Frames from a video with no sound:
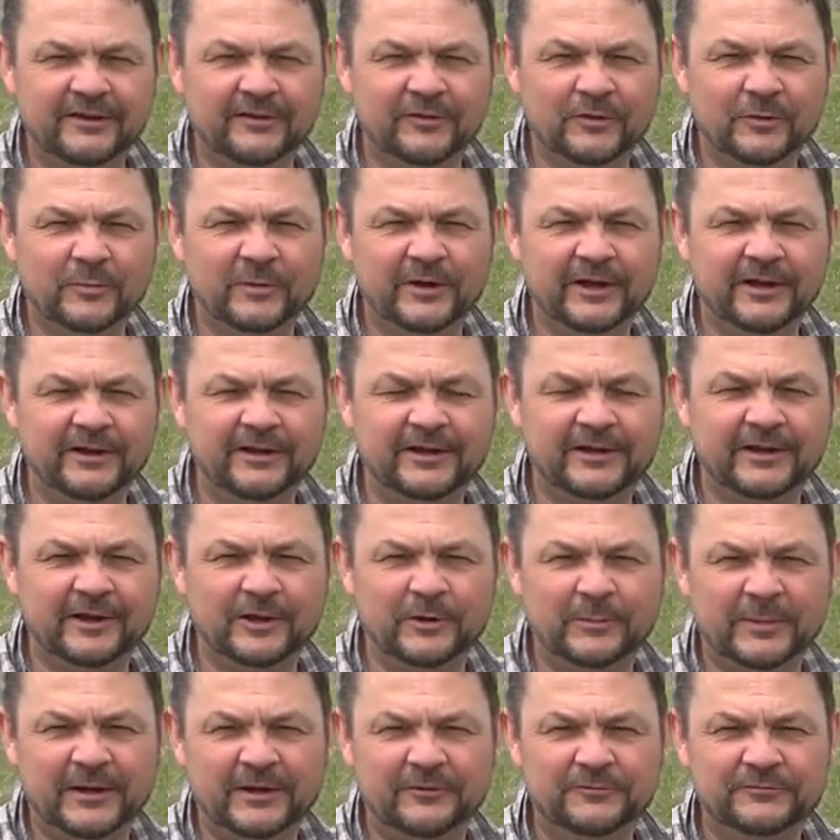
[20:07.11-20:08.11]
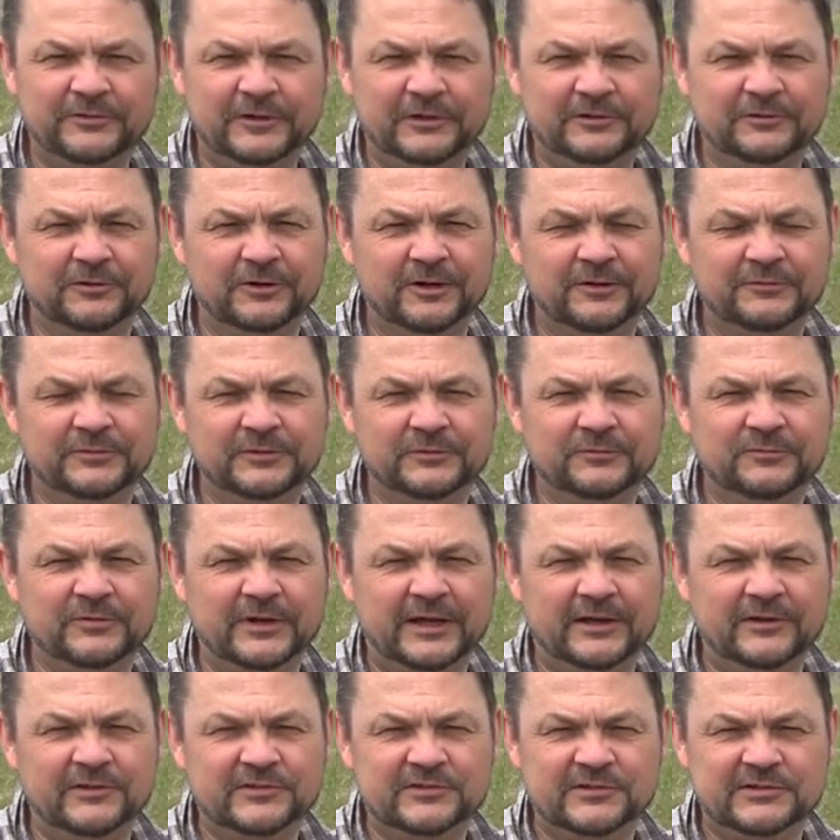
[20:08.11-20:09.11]
on the way I go about photographing
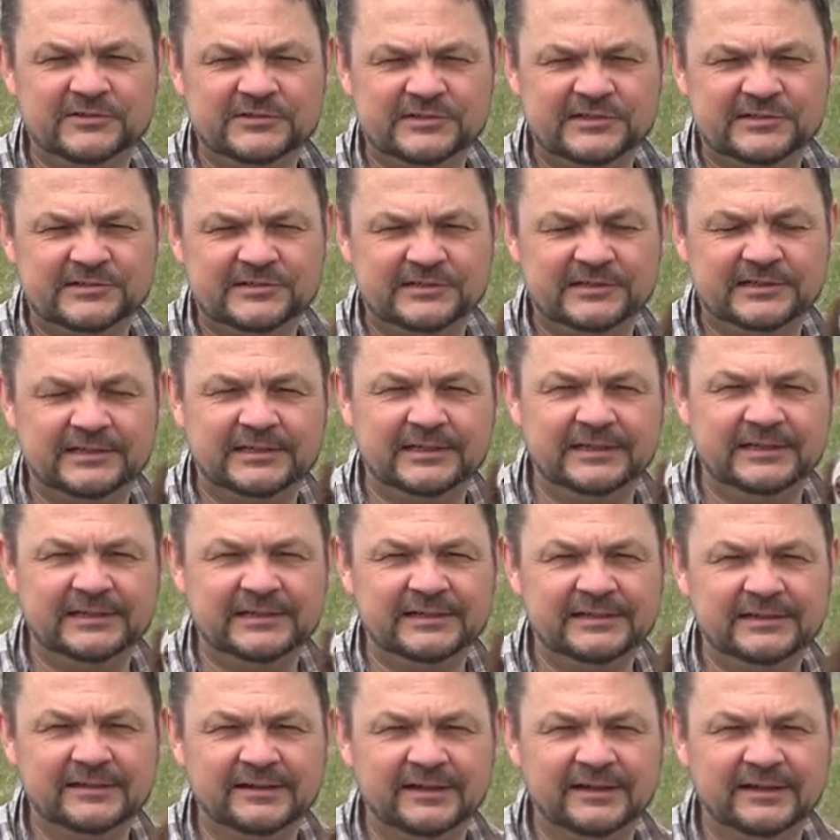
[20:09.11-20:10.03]
flowers artistically.